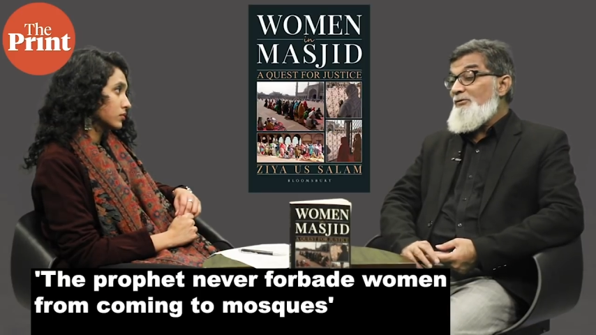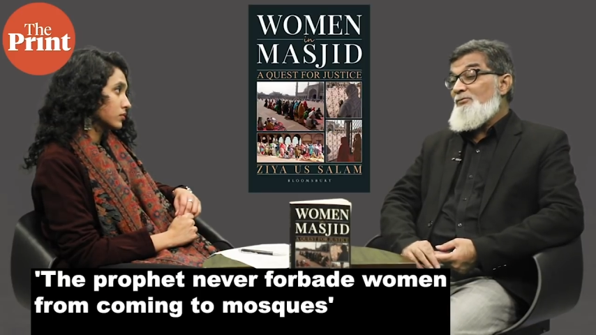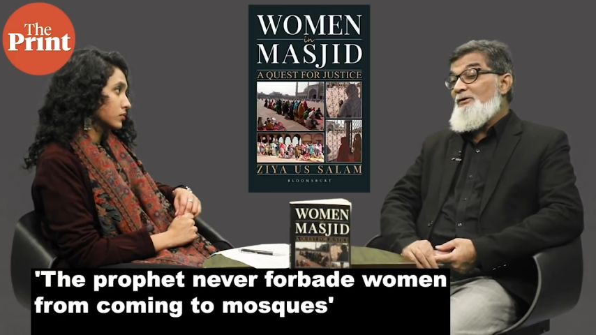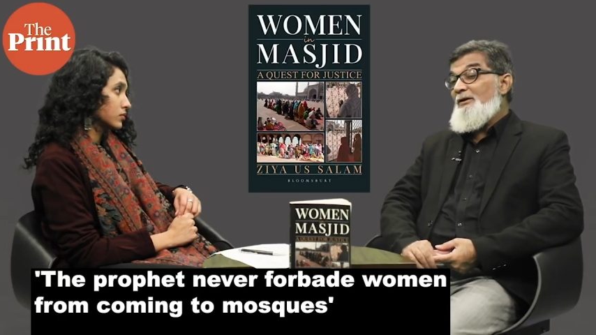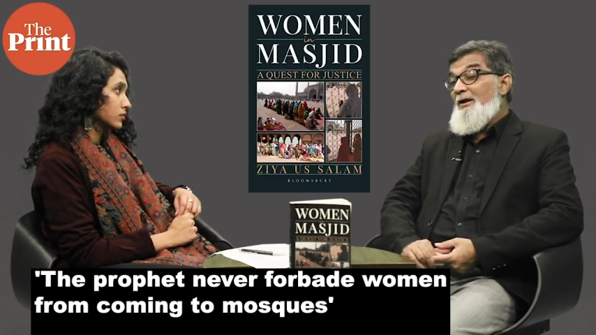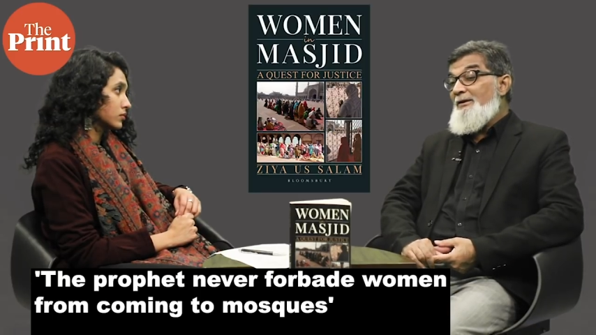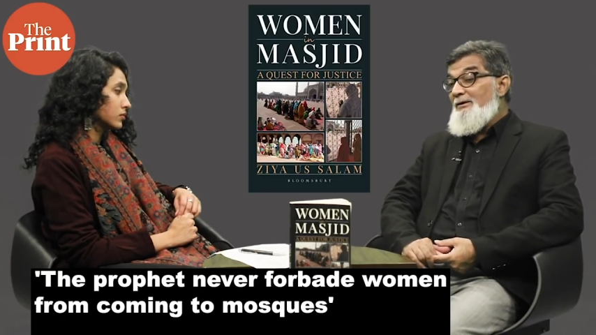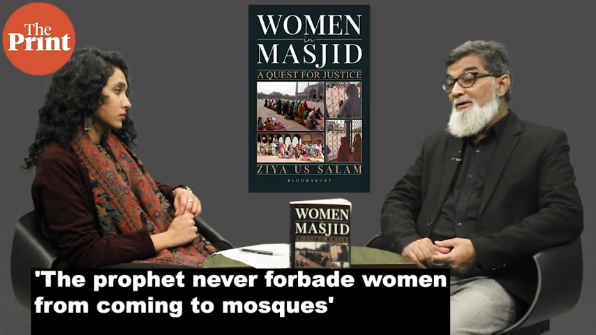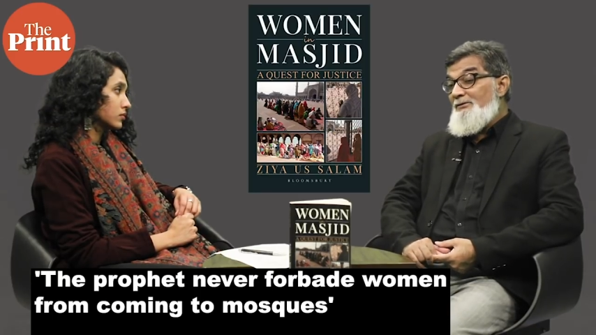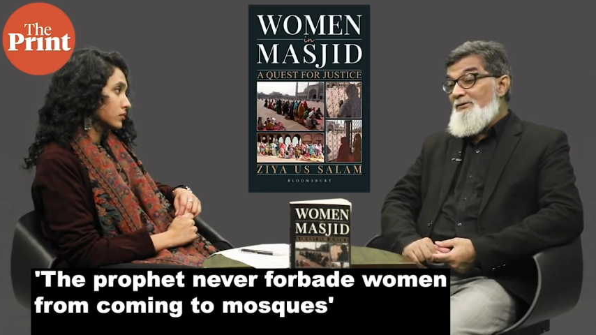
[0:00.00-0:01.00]
Speaker 1: is there any
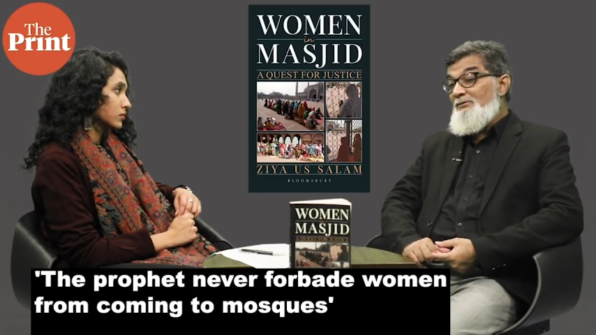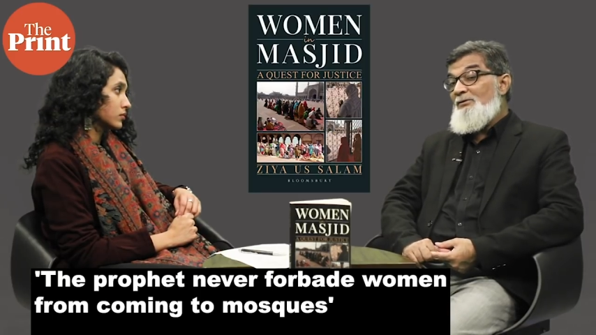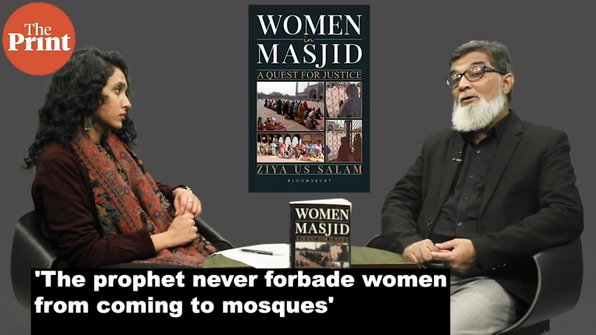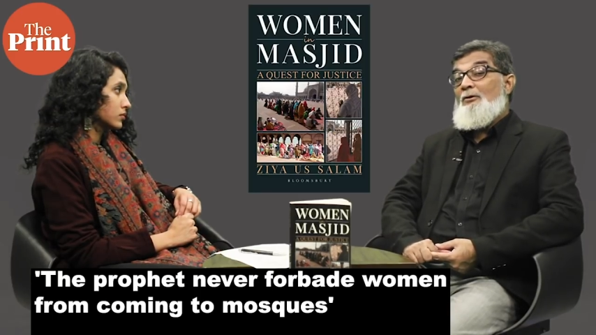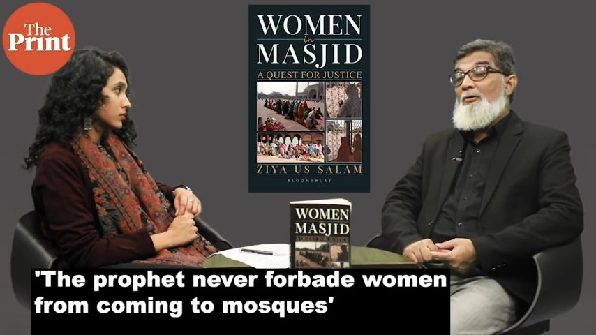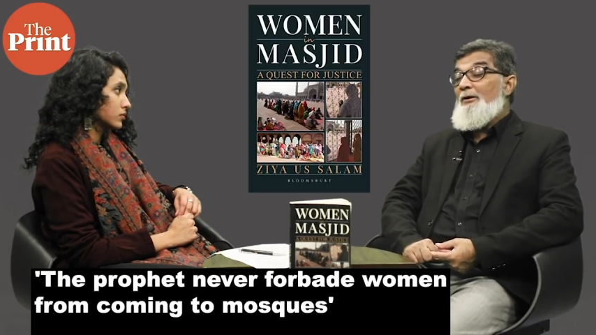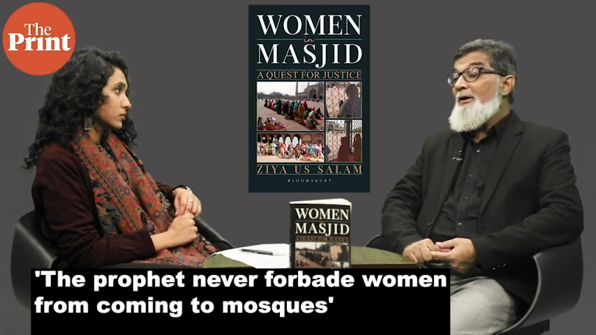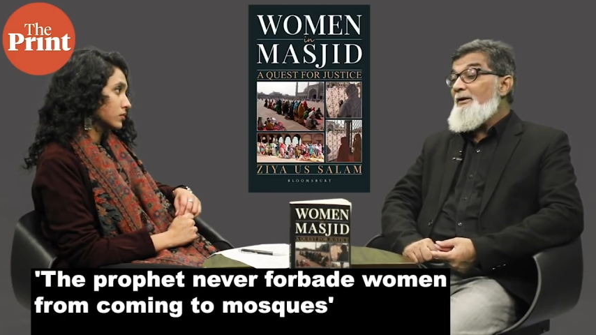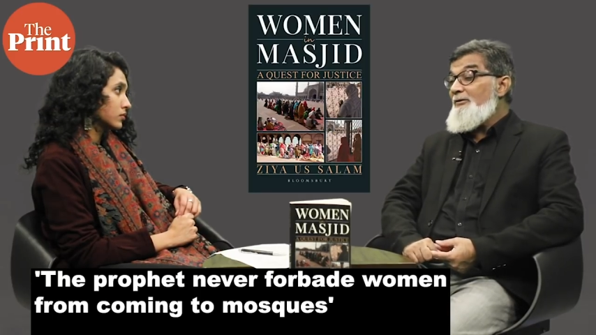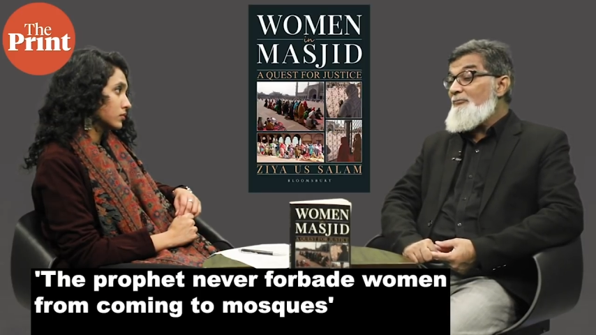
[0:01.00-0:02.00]
hadith or
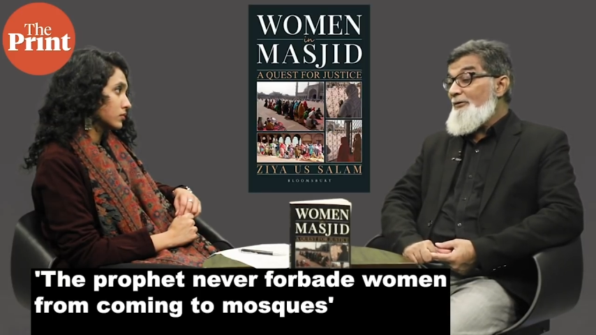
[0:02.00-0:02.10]
any